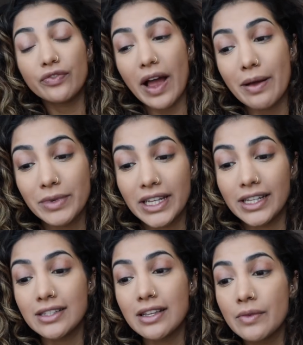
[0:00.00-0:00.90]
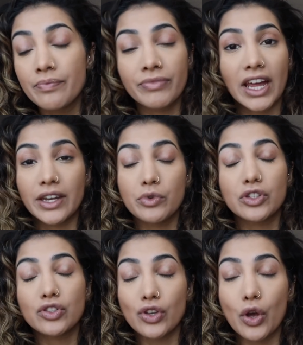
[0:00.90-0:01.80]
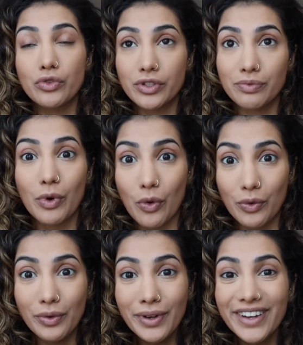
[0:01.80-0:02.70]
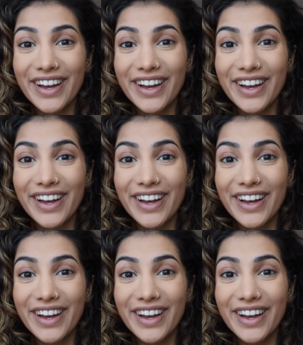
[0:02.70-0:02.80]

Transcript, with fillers: families, and it was so small.